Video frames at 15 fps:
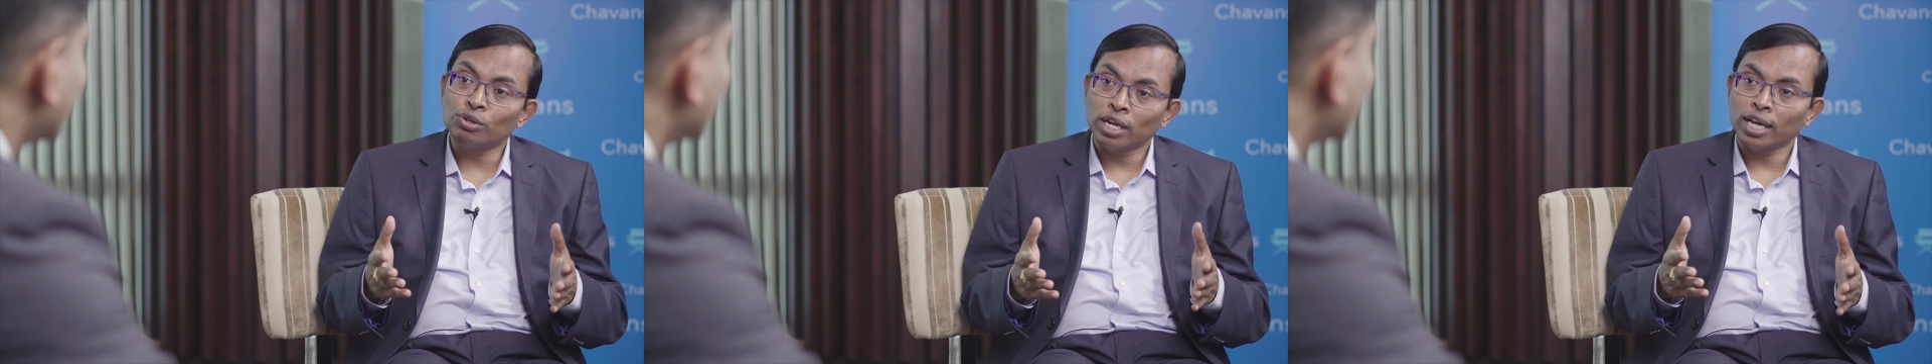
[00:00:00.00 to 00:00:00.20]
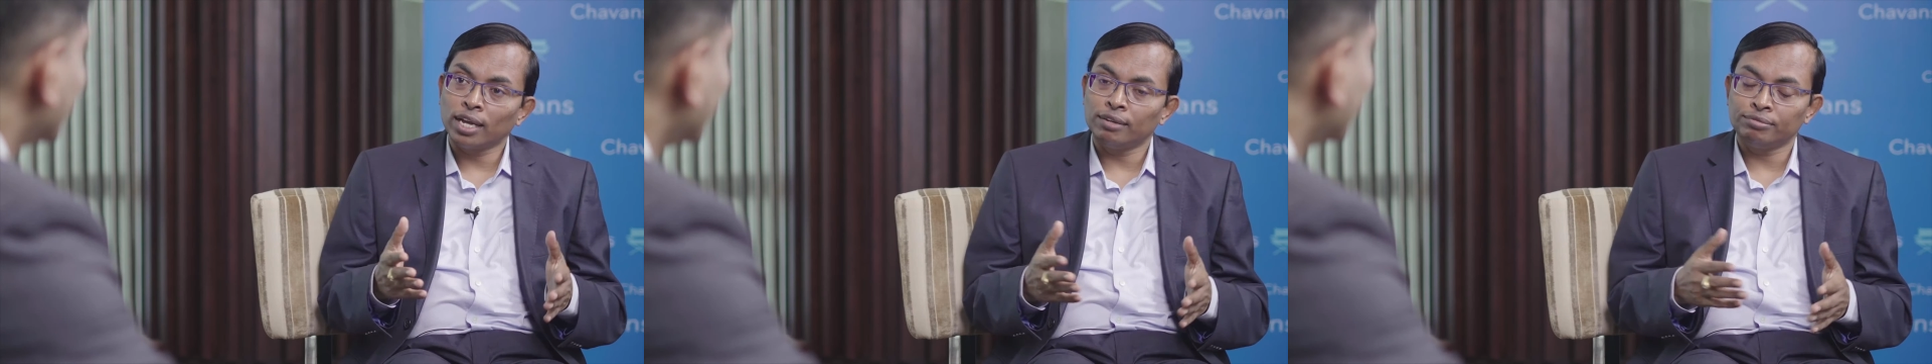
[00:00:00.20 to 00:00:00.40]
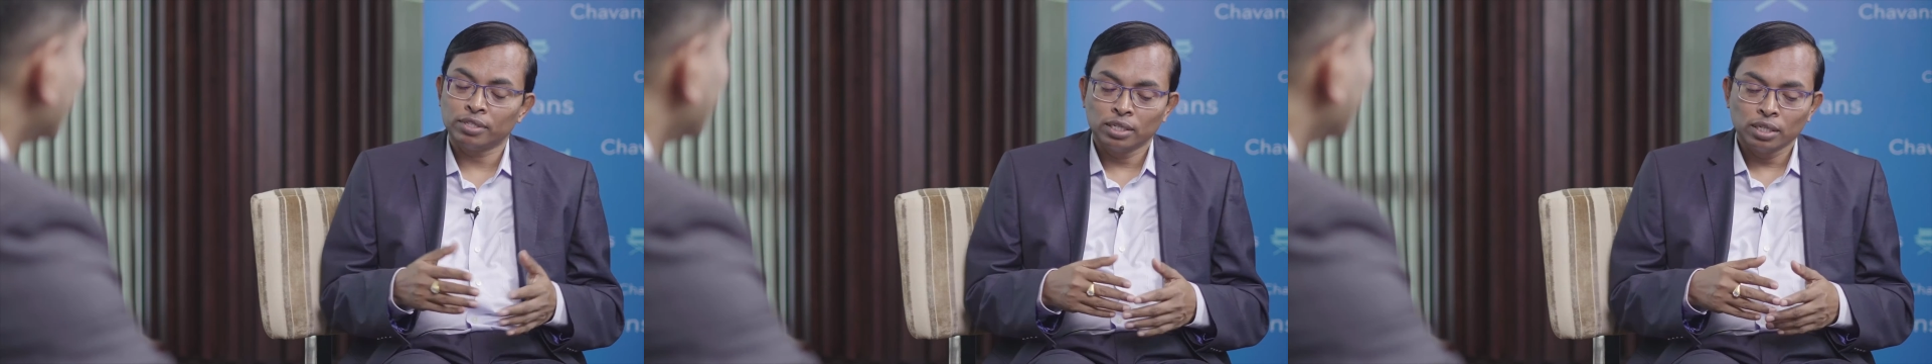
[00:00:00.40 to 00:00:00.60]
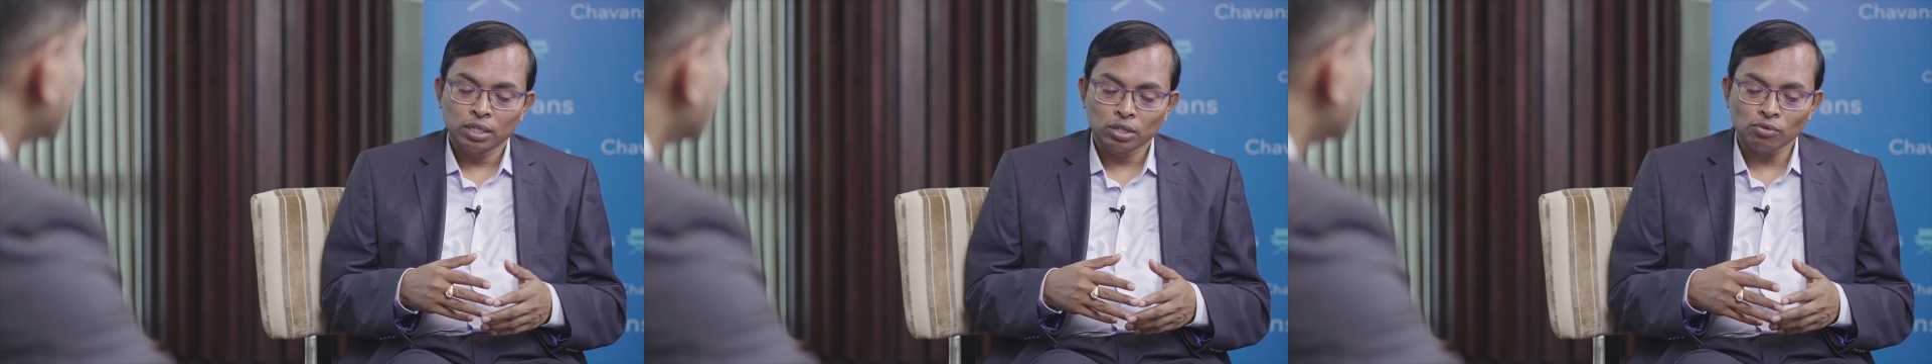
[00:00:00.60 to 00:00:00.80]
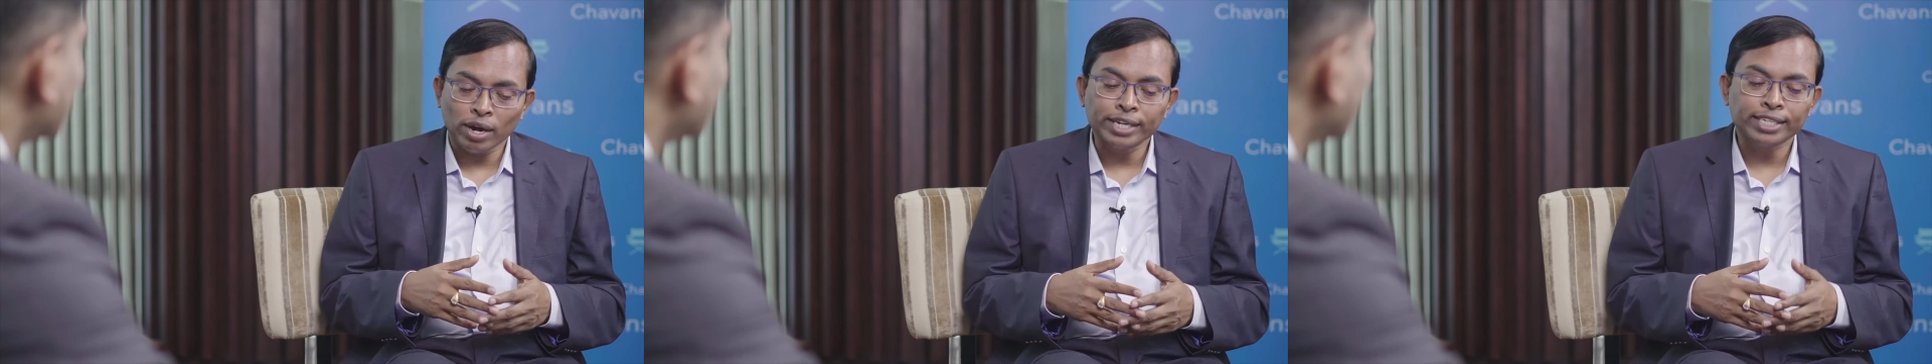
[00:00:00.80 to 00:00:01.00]
have a
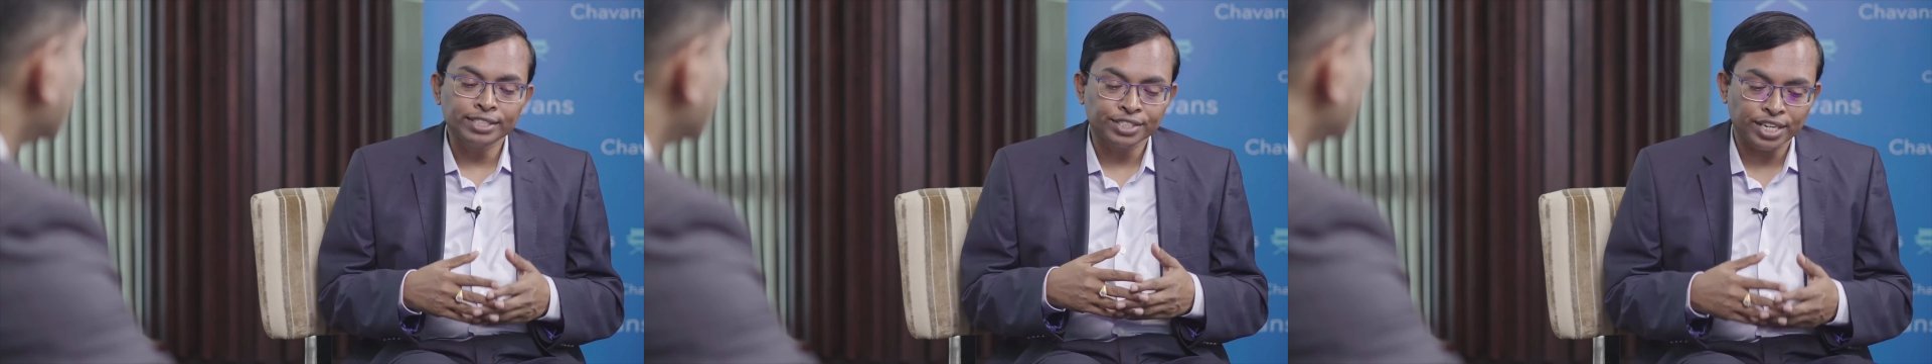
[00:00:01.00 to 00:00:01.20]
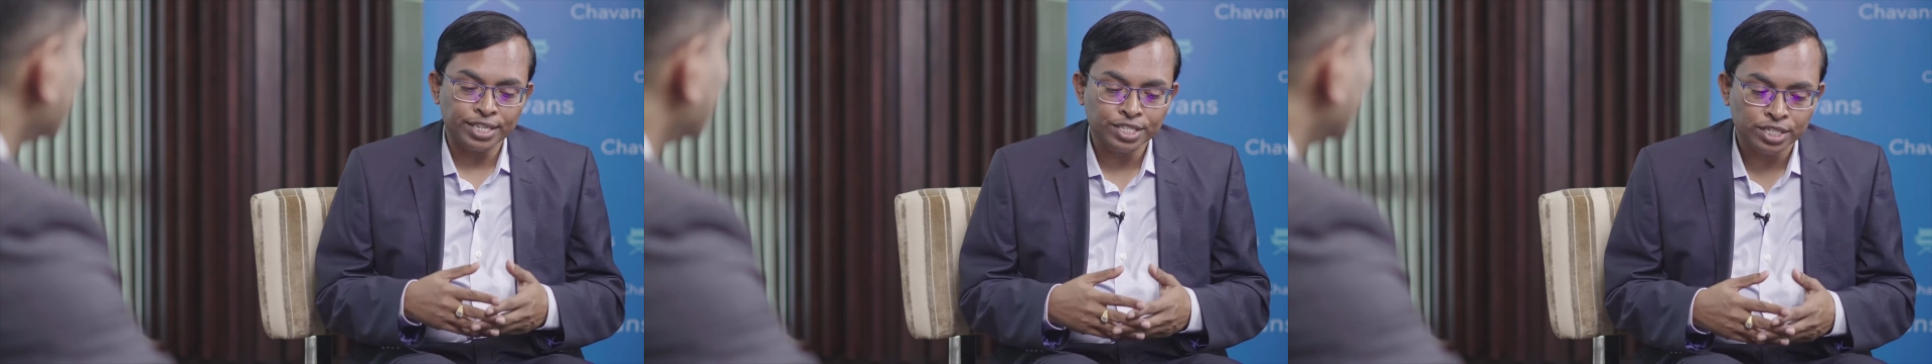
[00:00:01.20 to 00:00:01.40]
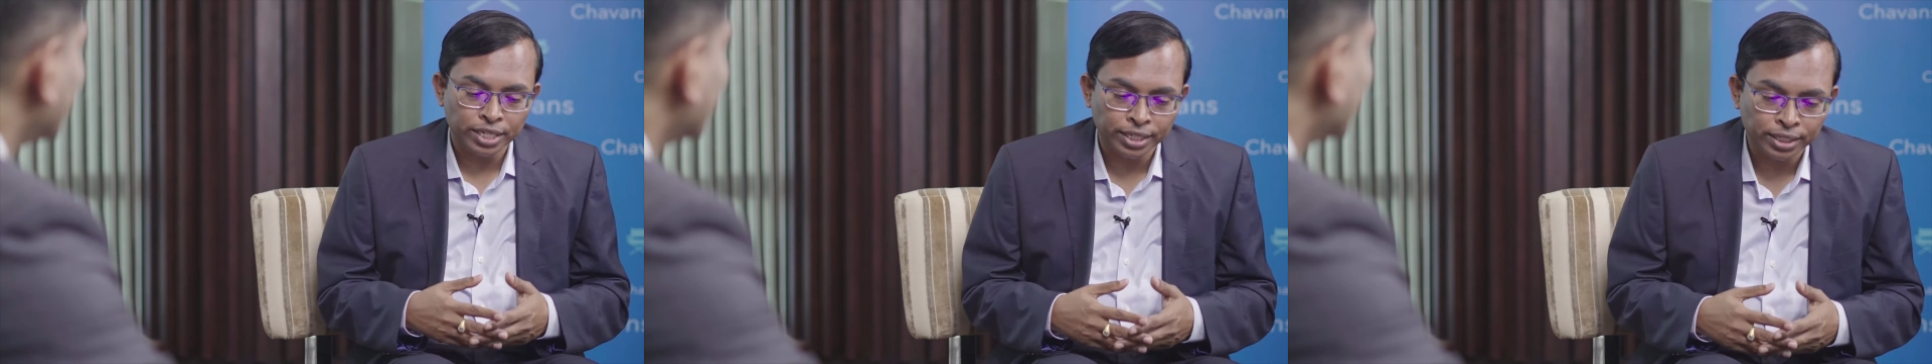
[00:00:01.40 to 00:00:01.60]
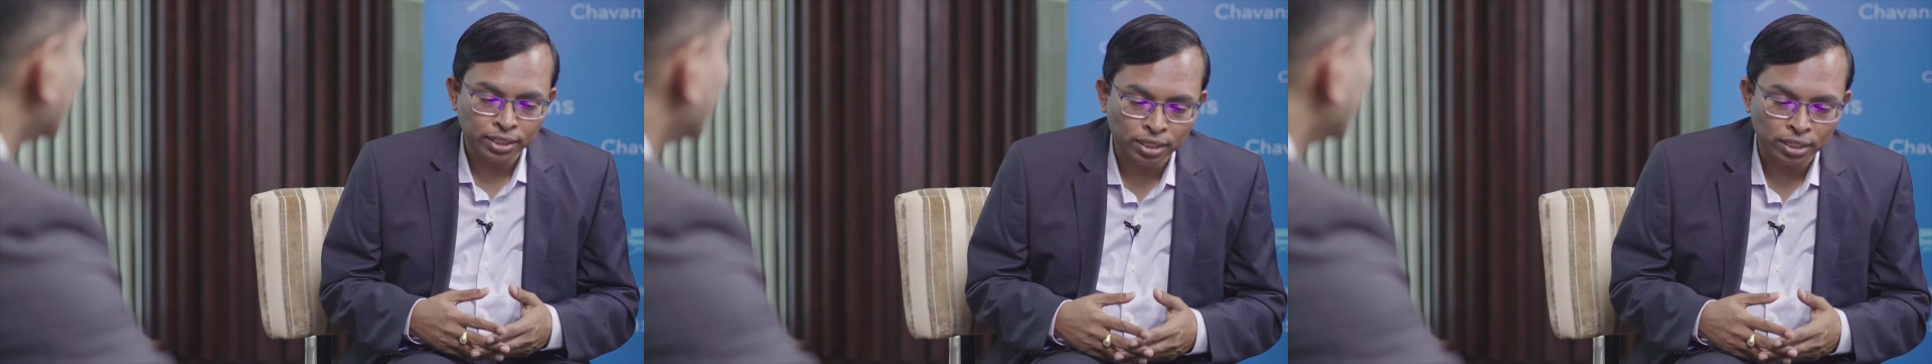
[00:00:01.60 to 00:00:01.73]
quite interesting